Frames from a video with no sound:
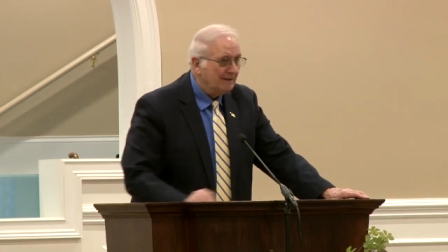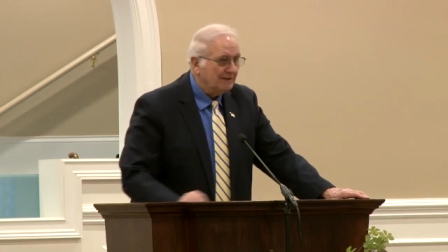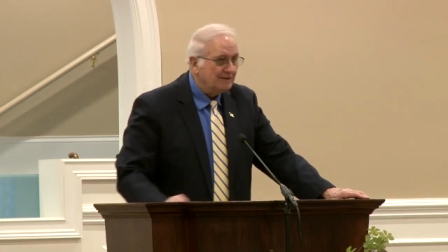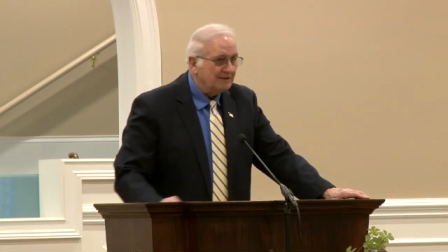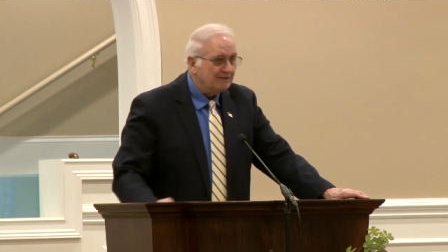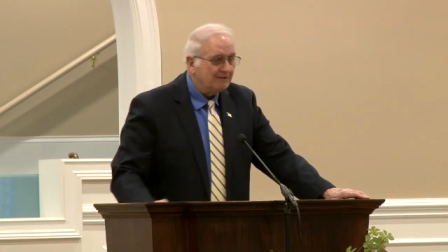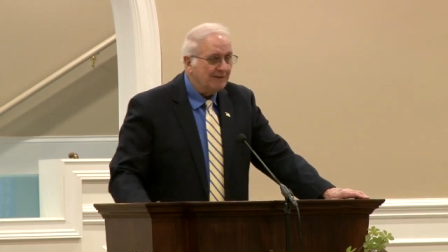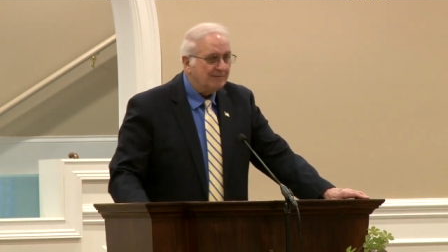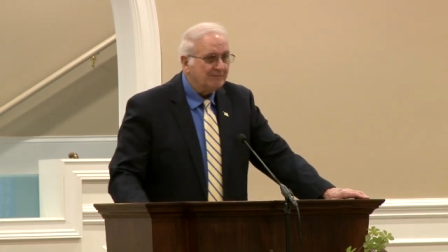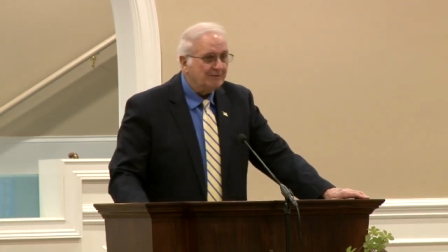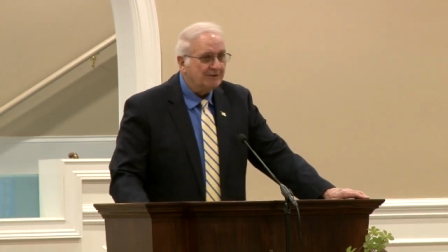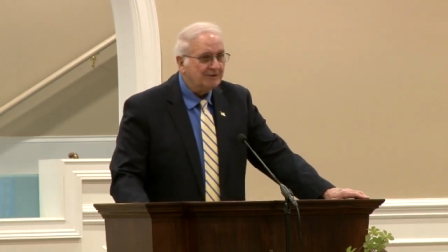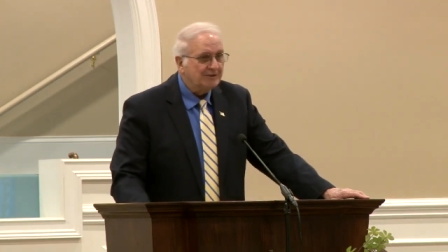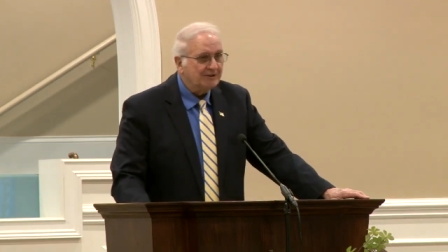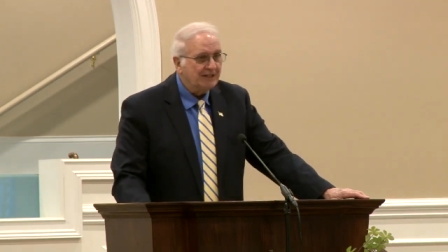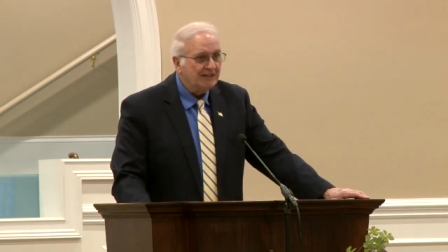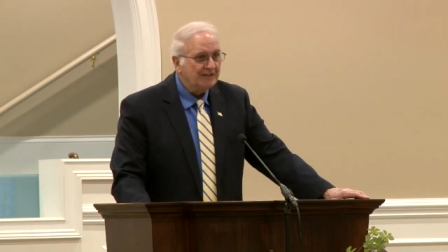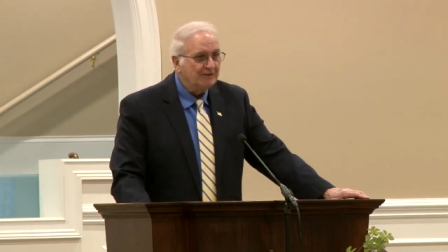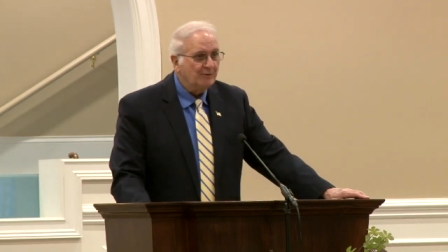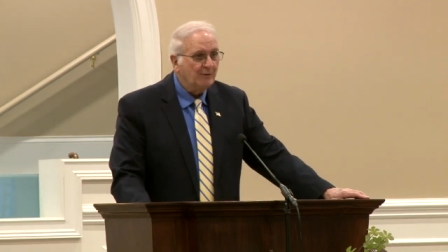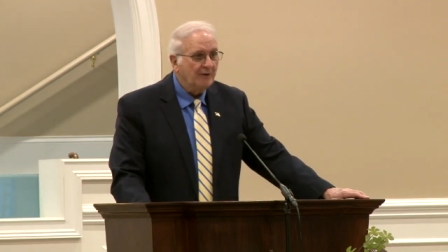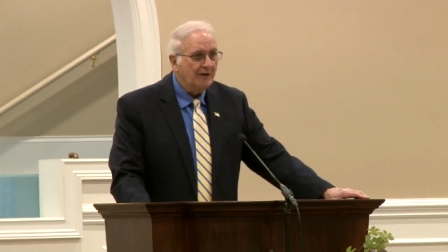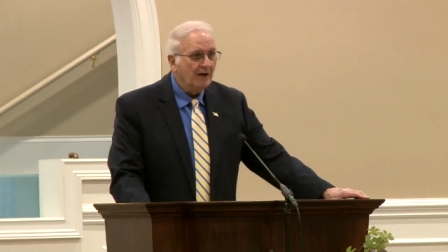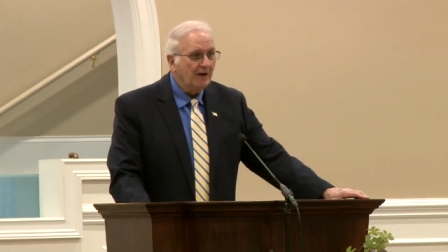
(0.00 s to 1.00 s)
The scripture
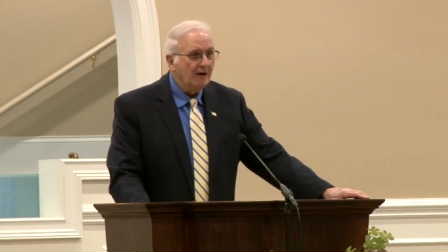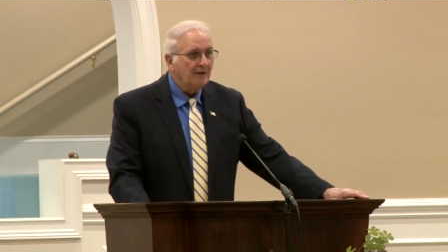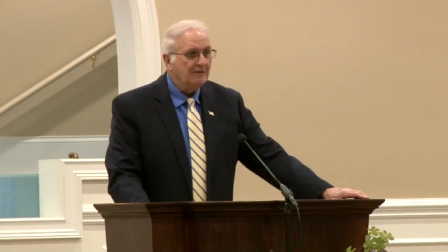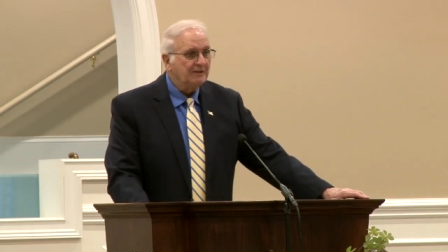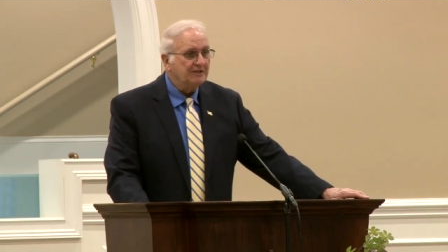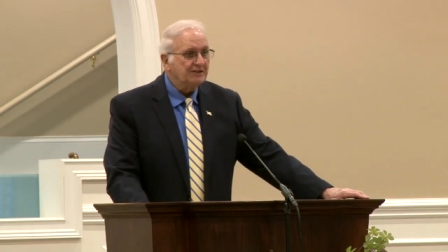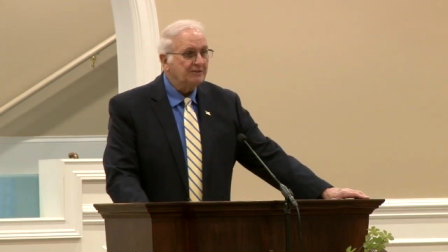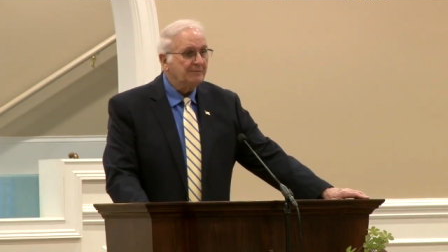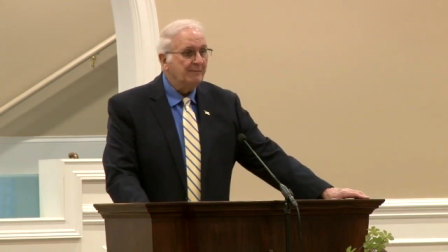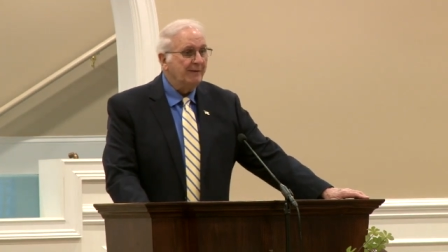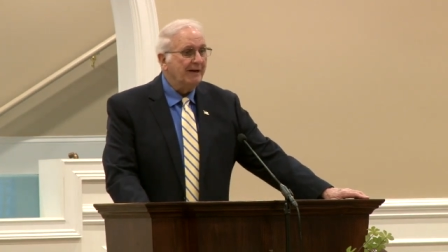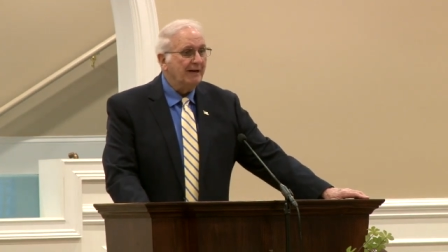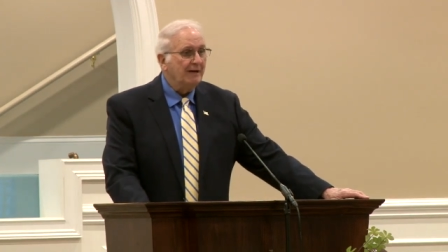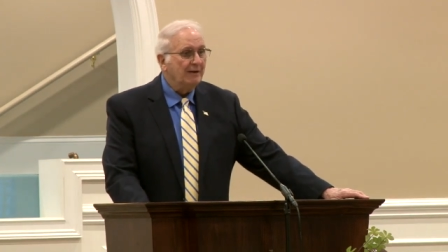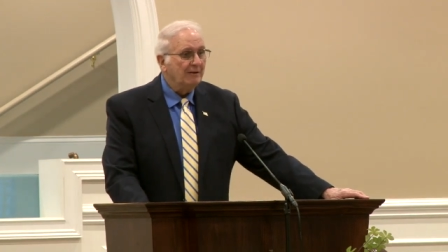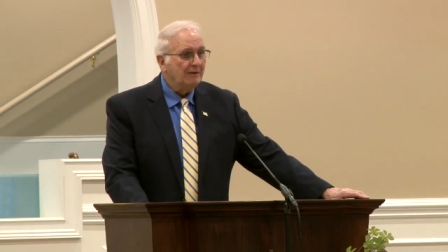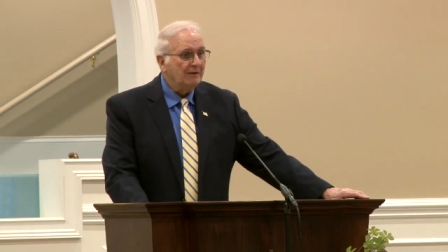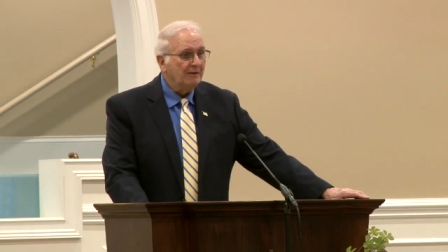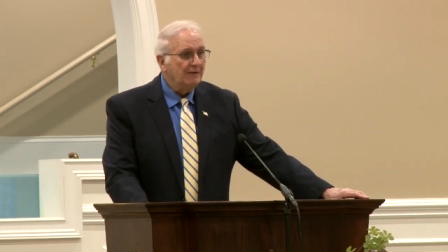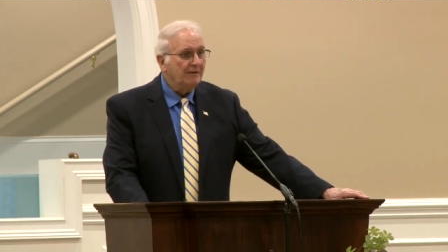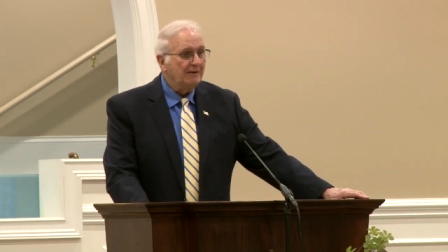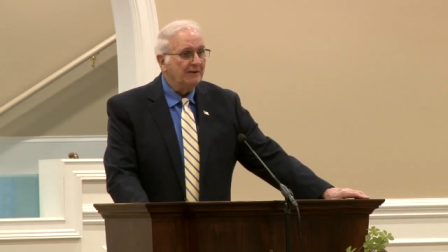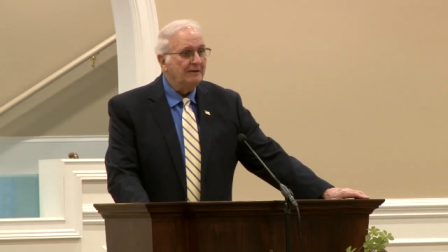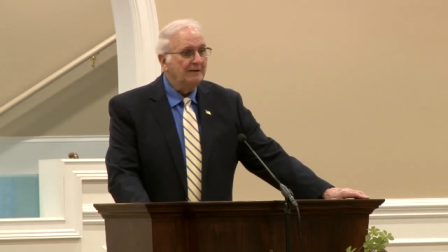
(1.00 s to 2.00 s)
says we are the
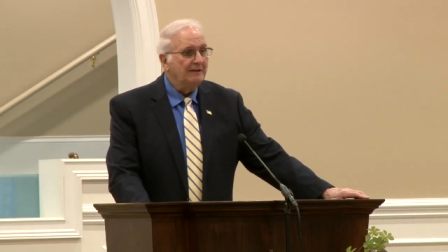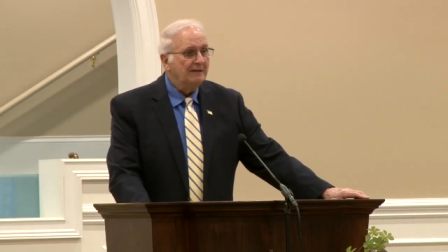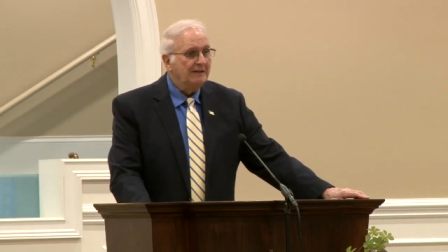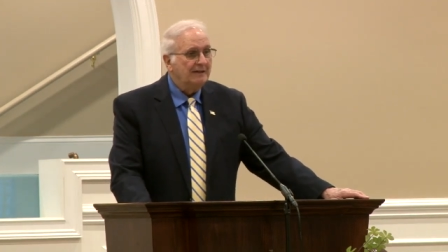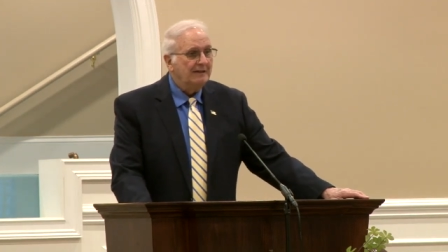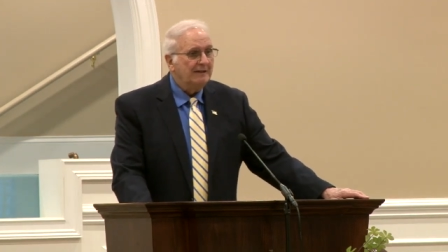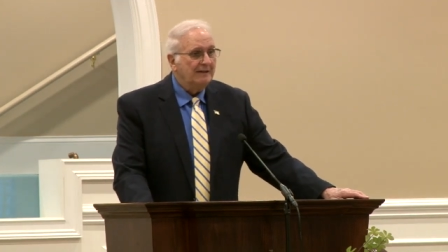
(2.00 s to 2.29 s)
smell or the,